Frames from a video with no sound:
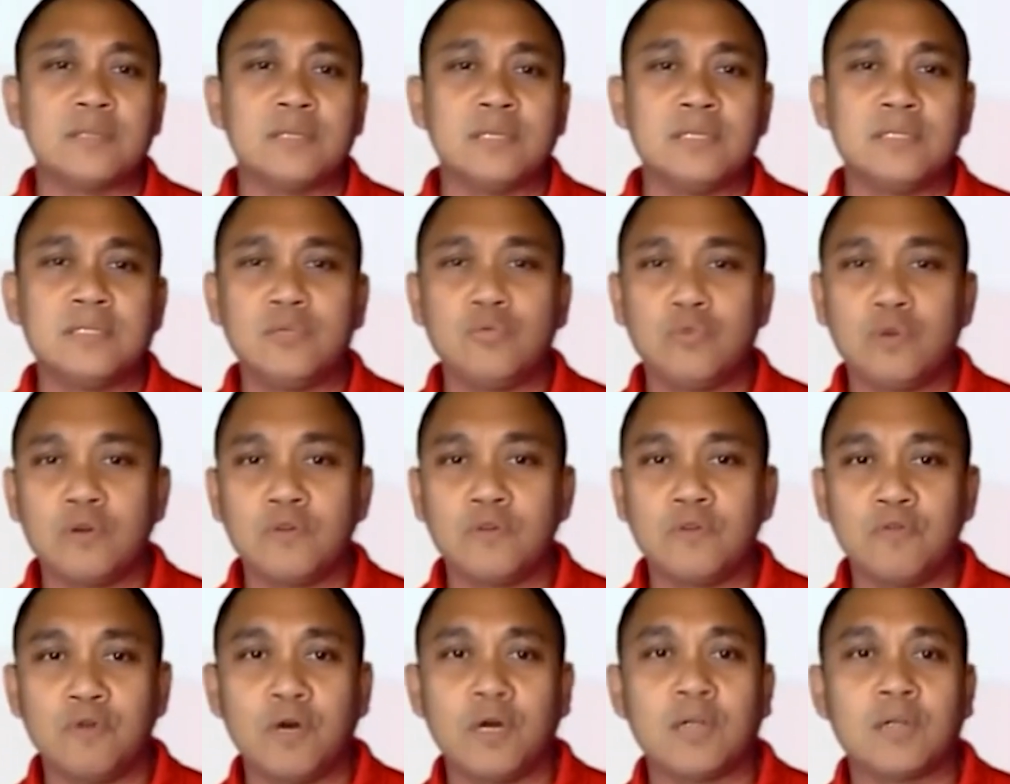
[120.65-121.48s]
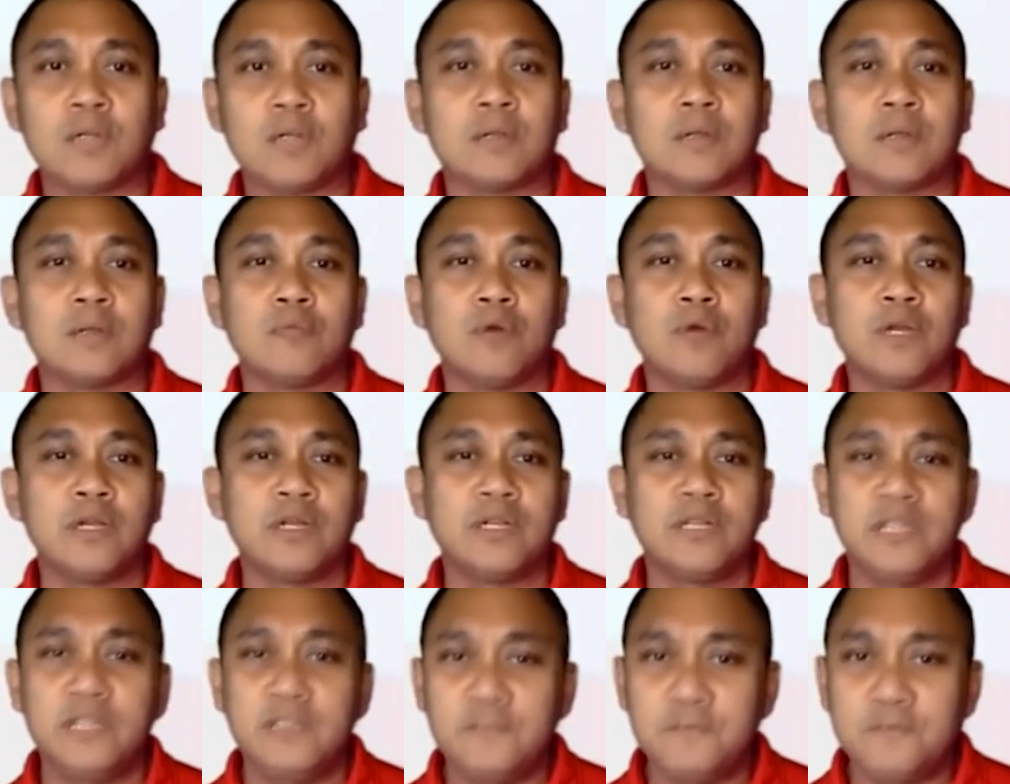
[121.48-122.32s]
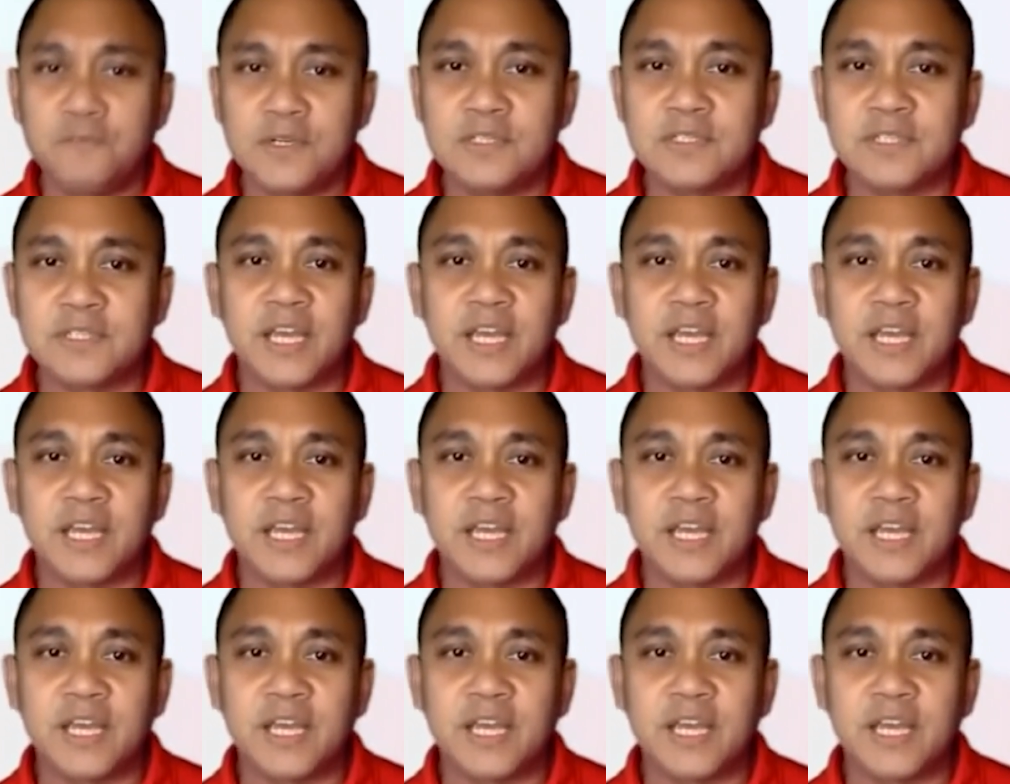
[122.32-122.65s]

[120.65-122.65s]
Is it worthwhile? What difference